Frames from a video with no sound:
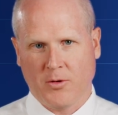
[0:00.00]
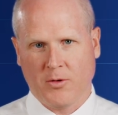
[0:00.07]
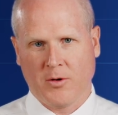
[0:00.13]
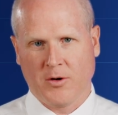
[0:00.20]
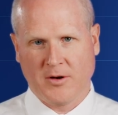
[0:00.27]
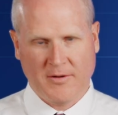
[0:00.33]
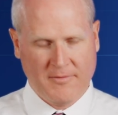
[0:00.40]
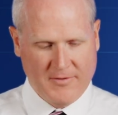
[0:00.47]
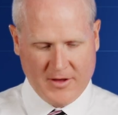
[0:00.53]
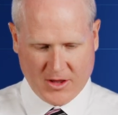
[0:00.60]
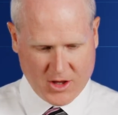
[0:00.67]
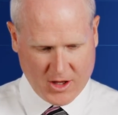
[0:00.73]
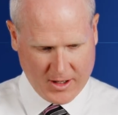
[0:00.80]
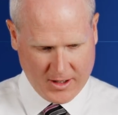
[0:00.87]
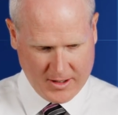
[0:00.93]
or
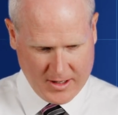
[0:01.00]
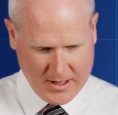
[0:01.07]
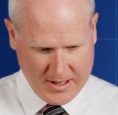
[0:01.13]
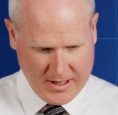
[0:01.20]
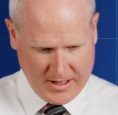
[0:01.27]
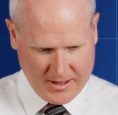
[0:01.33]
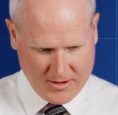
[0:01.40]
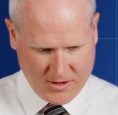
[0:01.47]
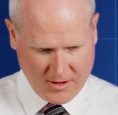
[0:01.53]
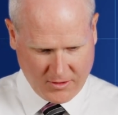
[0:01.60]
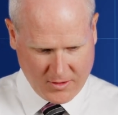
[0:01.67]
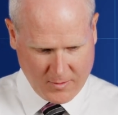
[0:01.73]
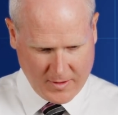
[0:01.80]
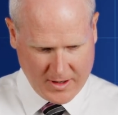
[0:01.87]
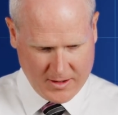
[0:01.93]
division in
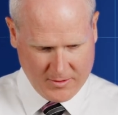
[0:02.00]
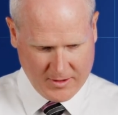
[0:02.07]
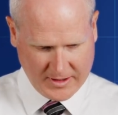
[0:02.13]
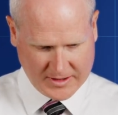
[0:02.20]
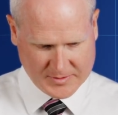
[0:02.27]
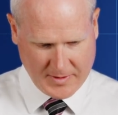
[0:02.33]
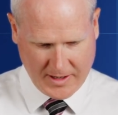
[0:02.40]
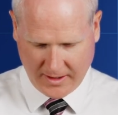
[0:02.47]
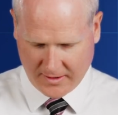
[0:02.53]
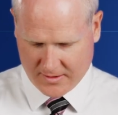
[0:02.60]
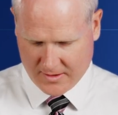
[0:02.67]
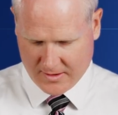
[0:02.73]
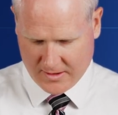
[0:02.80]
just the way you'd expect.